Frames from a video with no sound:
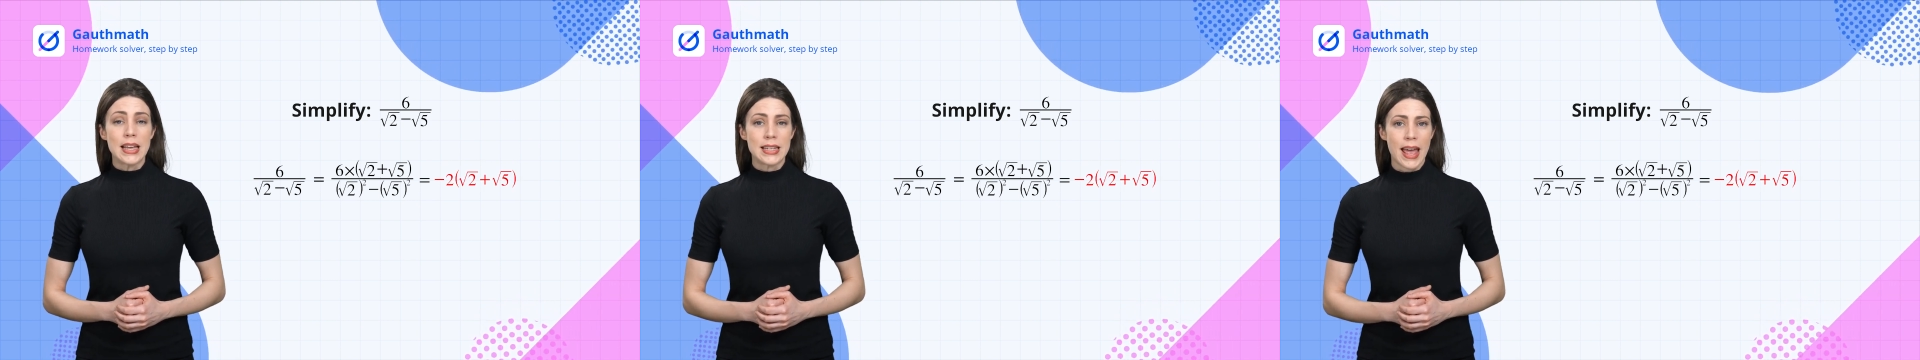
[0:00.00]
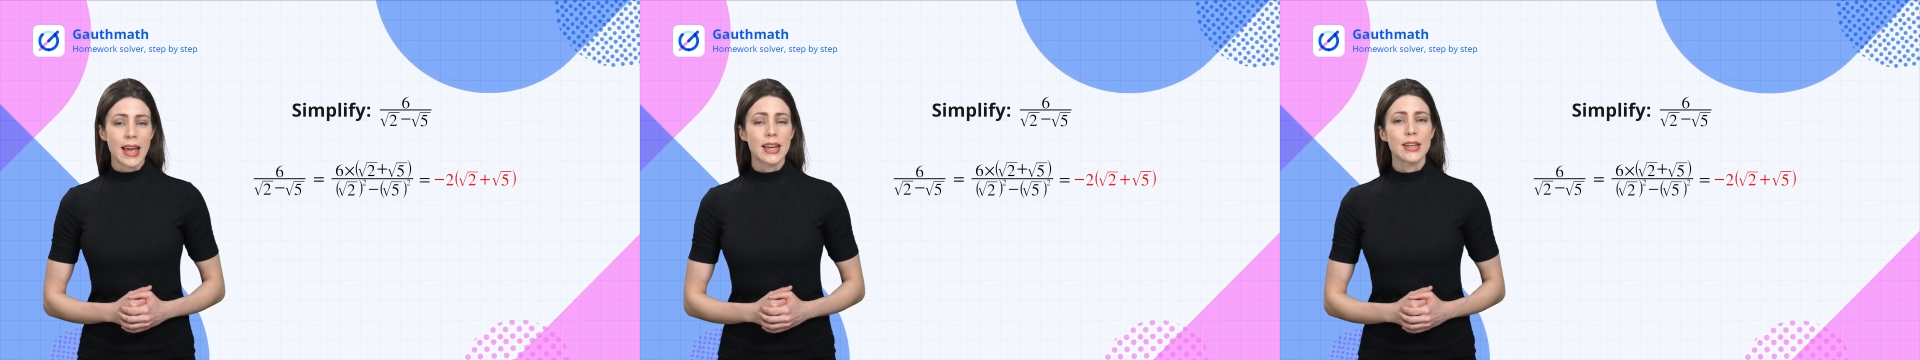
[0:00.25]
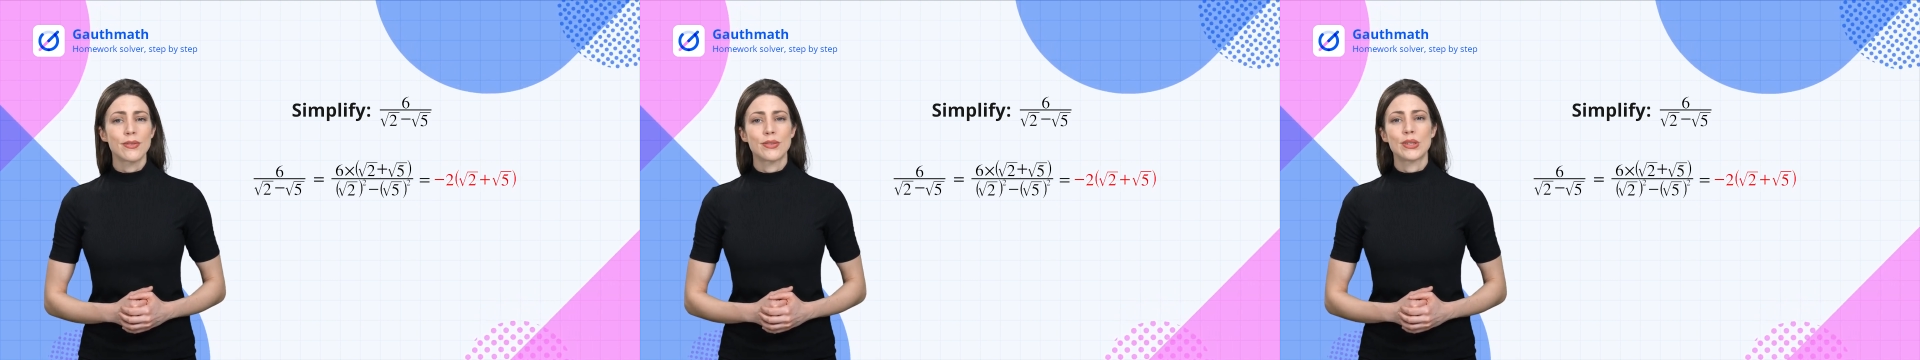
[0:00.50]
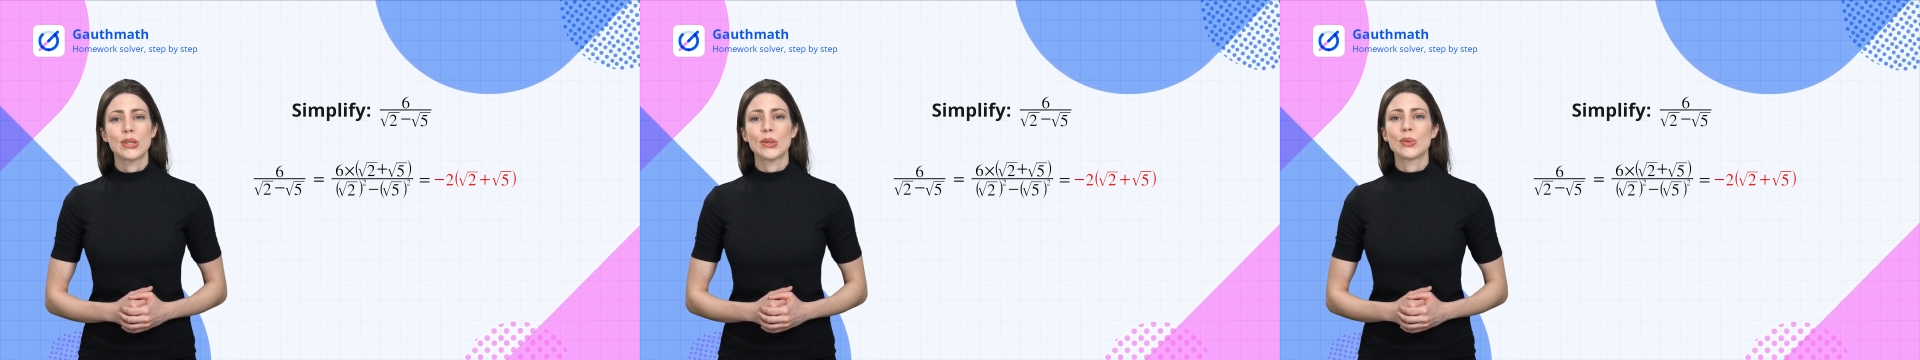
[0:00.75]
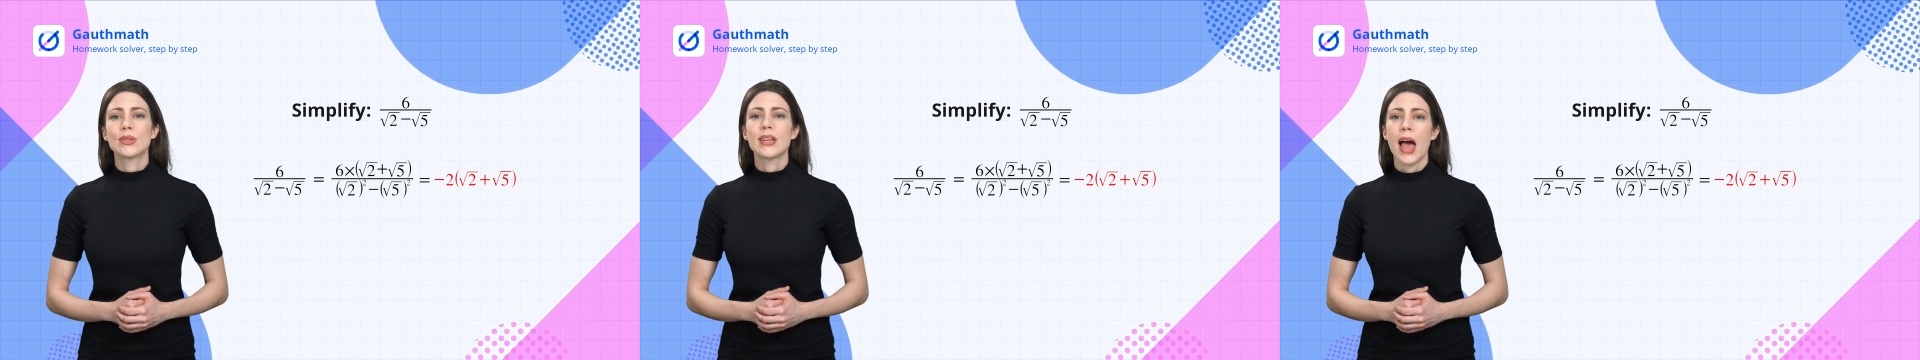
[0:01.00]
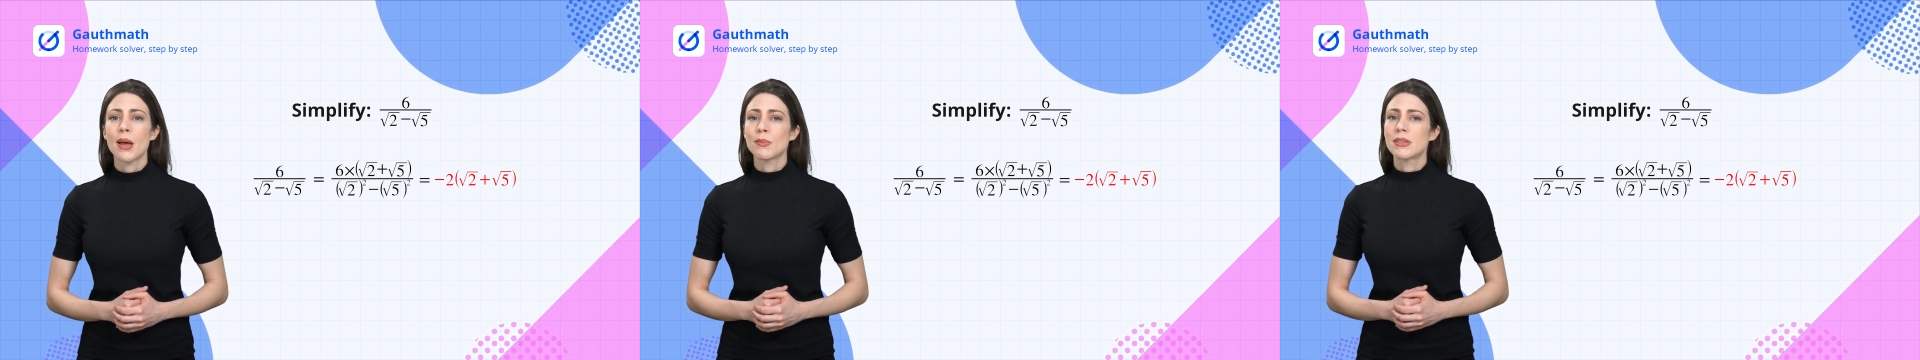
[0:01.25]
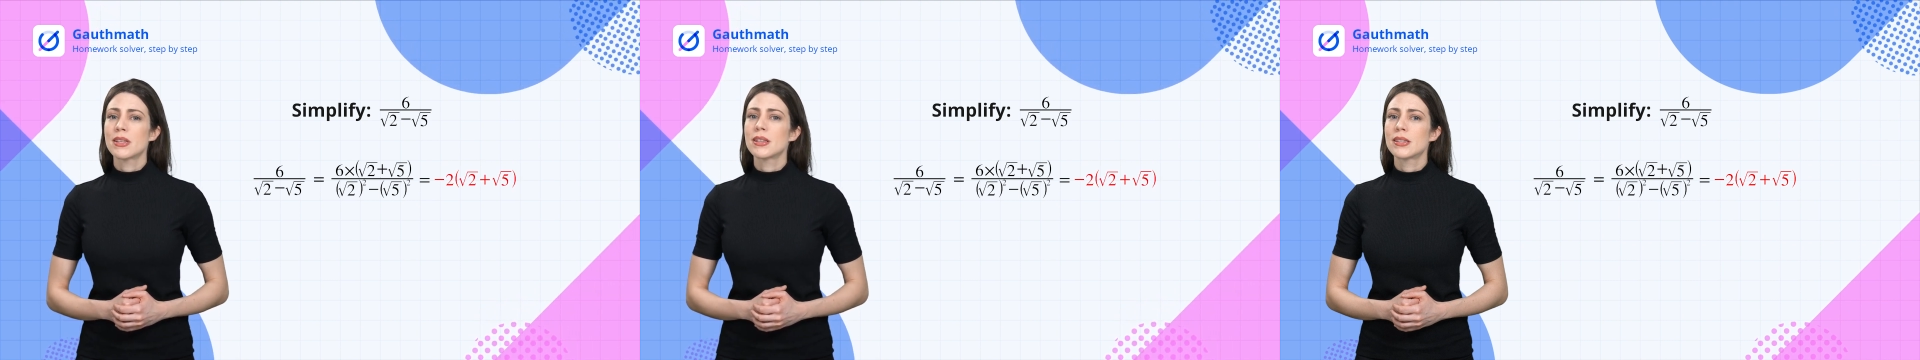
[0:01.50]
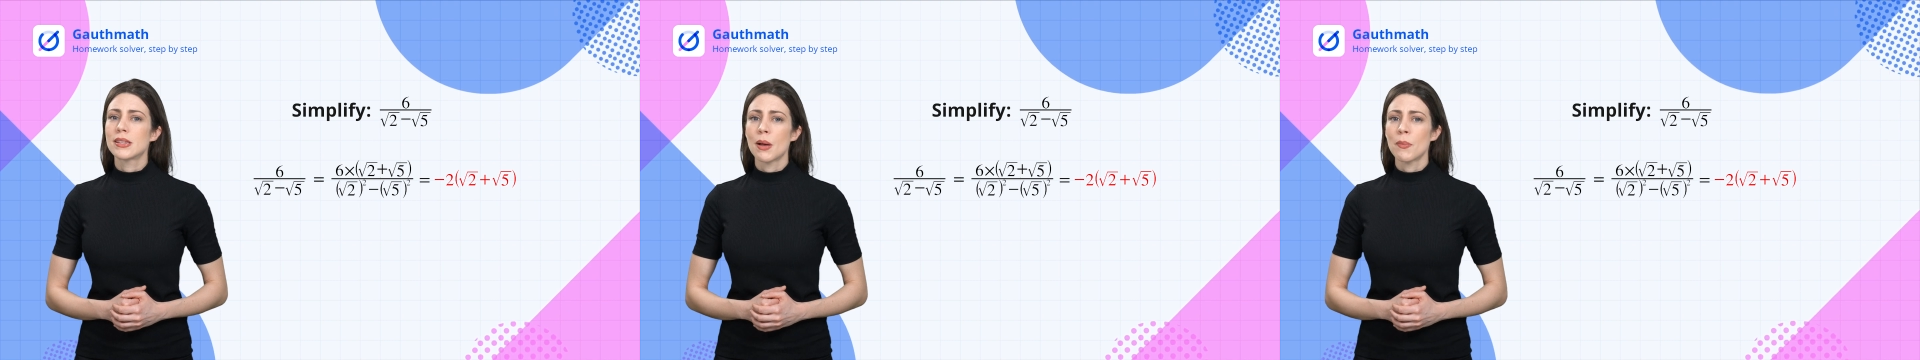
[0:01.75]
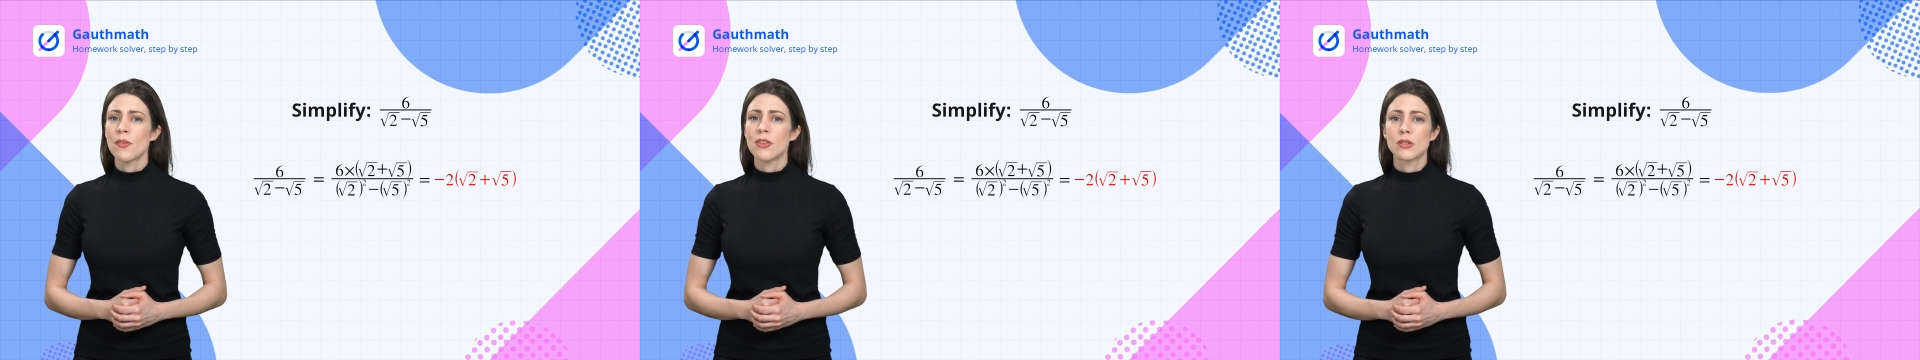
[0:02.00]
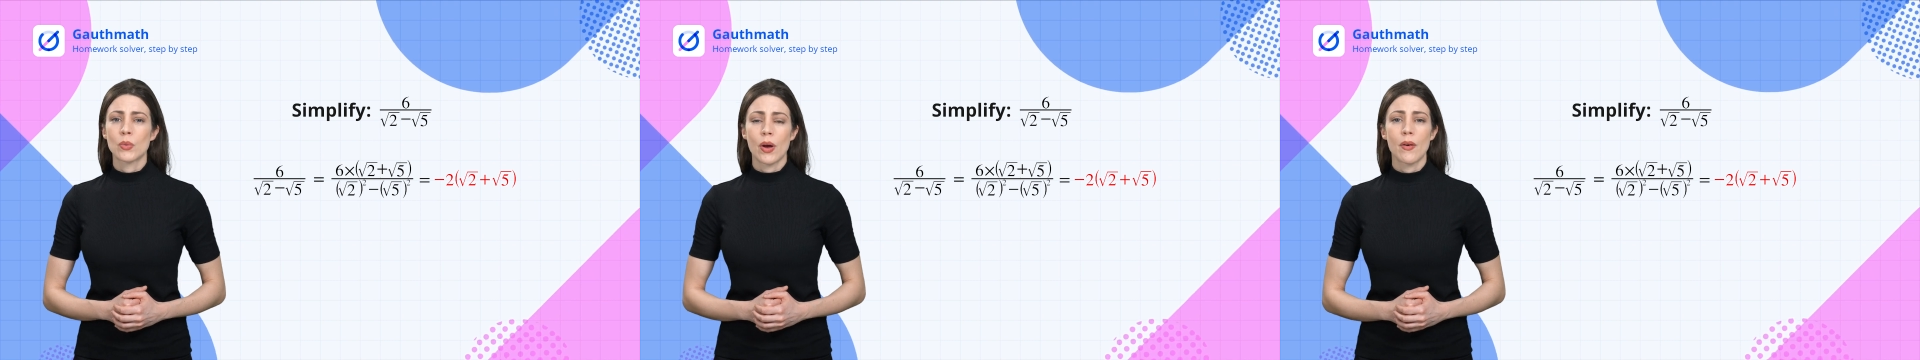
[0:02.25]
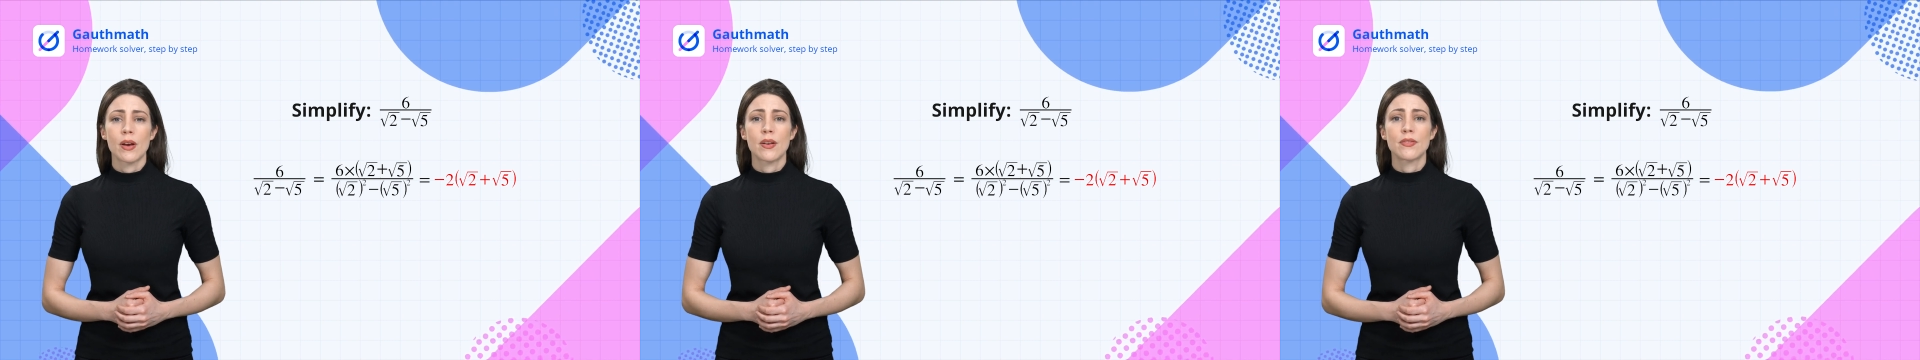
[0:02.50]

negative 2 times the sum of the square root